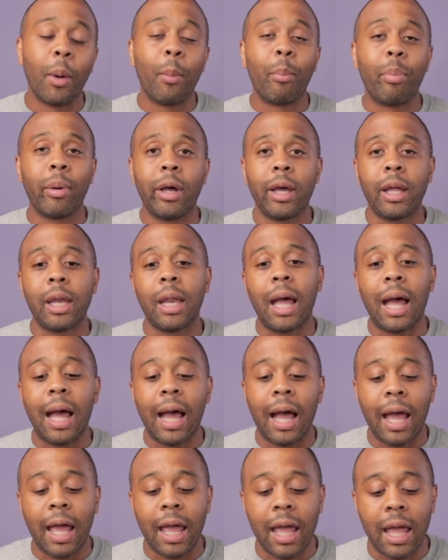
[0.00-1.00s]
But
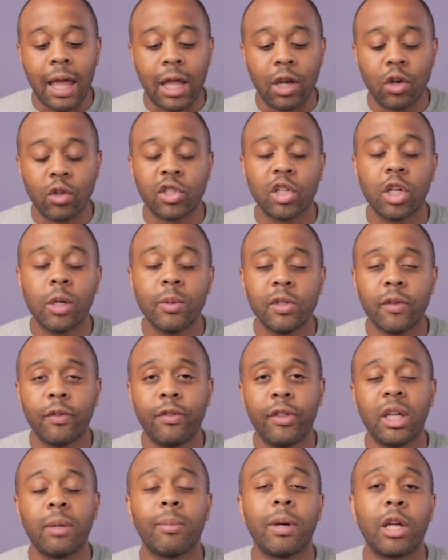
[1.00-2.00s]
in terms of
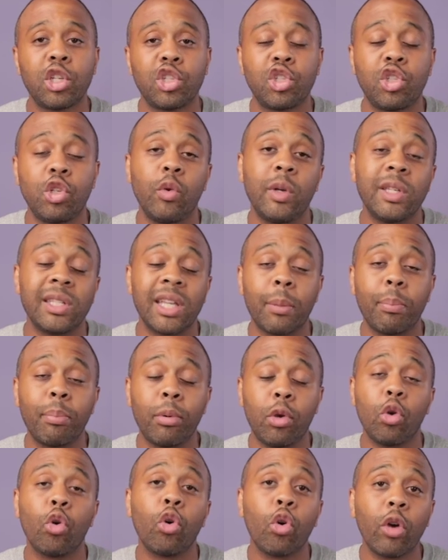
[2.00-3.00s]
thinking about a shoe as like
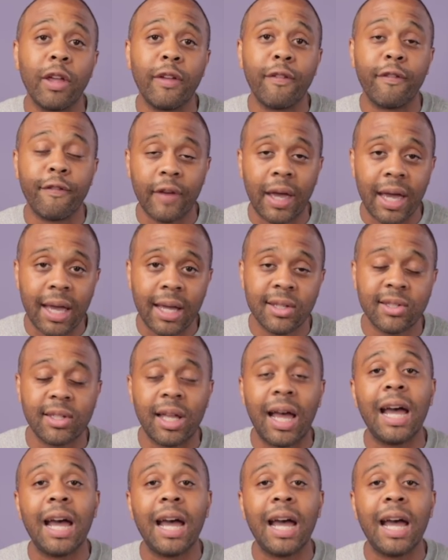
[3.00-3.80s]
purely fast,